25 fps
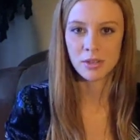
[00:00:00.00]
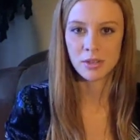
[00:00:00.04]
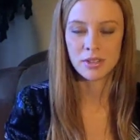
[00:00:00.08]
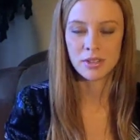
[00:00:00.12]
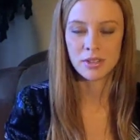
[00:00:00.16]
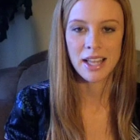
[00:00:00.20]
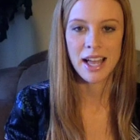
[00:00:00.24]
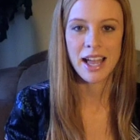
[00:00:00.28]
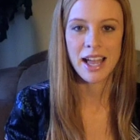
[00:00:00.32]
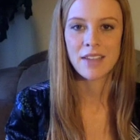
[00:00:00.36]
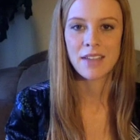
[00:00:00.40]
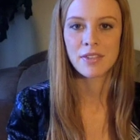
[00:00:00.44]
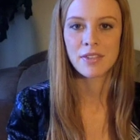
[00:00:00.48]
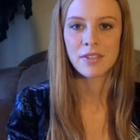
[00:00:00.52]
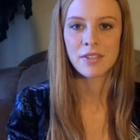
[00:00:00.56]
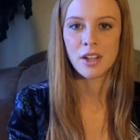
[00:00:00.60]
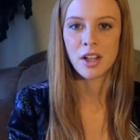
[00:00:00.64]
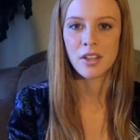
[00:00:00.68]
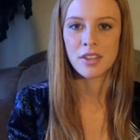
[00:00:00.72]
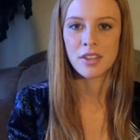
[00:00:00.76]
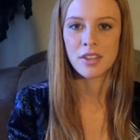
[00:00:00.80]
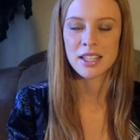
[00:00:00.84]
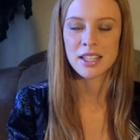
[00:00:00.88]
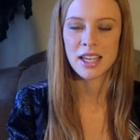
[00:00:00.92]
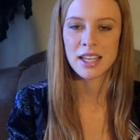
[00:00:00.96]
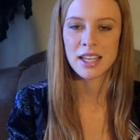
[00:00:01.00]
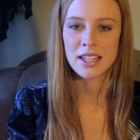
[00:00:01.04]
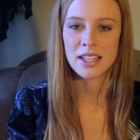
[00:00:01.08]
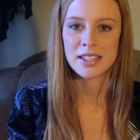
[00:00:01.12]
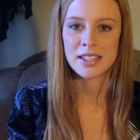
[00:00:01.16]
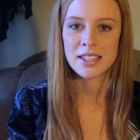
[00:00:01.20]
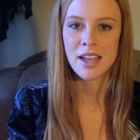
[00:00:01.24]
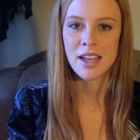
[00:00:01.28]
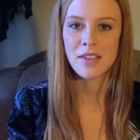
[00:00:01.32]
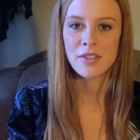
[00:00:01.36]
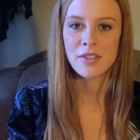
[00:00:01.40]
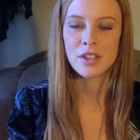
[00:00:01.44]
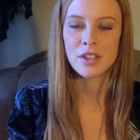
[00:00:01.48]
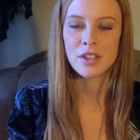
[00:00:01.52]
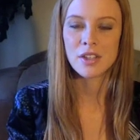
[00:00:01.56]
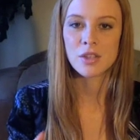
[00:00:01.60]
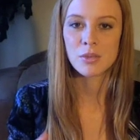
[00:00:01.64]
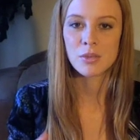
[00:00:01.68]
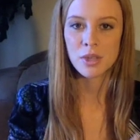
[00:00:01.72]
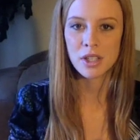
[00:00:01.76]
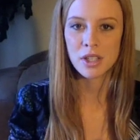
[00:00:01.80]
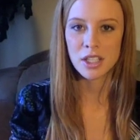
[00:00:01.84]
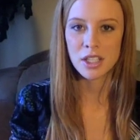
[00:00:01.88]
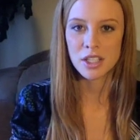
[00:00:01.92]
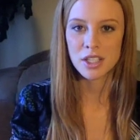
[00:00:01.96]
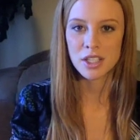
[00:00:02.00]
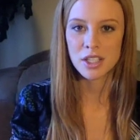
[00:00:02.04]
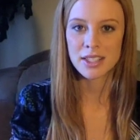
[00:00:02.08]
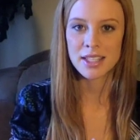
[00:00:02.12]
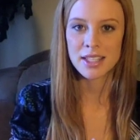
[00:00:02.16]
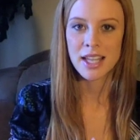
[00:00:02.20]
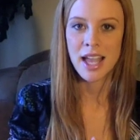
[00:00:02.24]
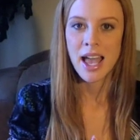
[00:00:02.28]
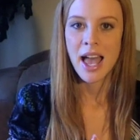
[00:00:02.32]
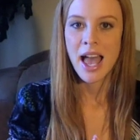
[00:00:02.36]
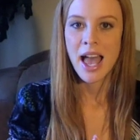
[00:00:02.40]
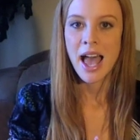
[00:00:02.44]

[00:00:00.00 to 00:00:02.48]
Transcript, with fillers: life and all this kind of stuff and to really just